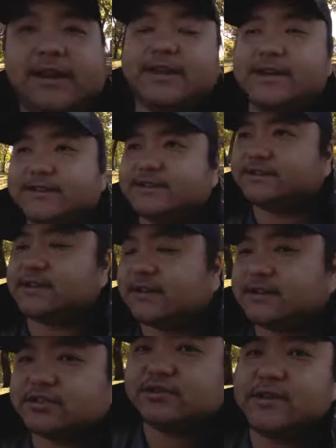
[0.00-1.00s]
it is
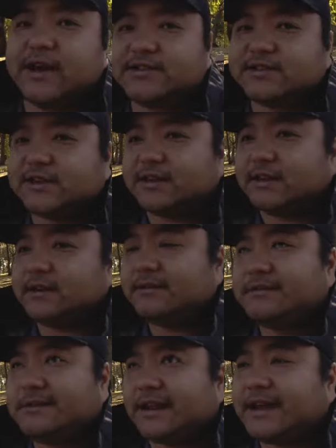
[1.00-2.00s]
a
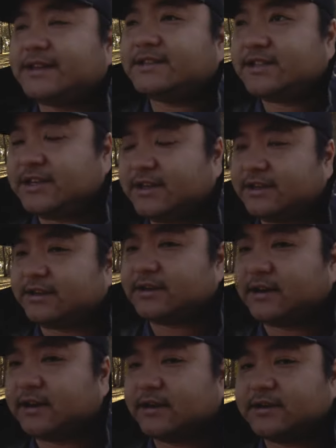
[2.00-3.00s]

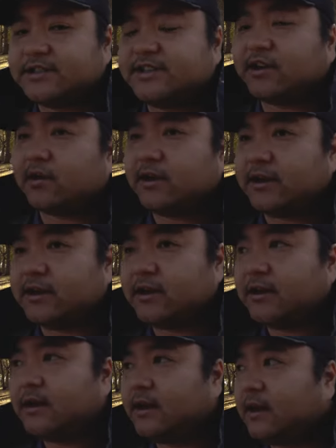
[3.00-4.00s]
2019 TRD.